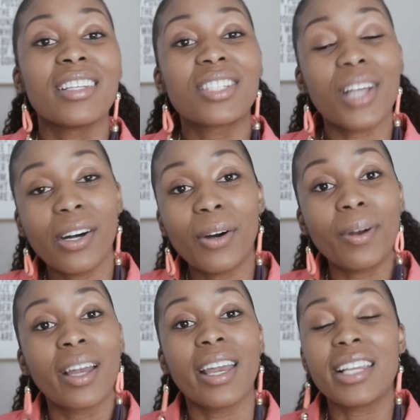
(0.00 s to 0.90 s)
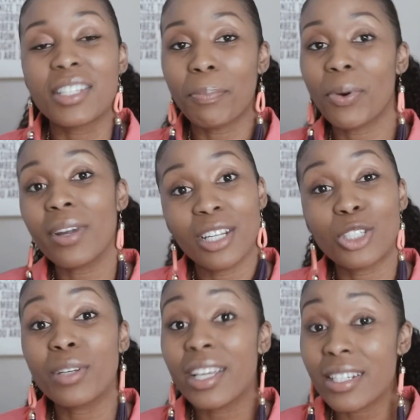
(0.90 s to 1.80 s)
So it's important
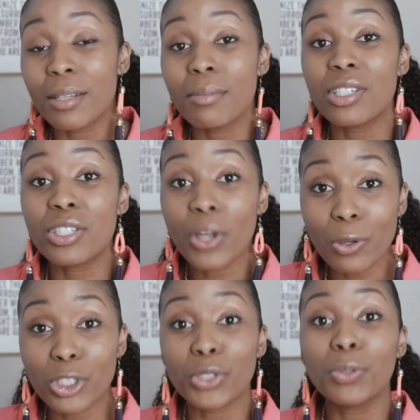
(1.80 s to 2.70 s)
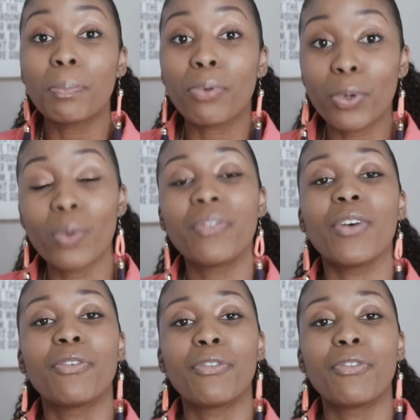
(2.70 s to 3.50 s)
that you get some social proof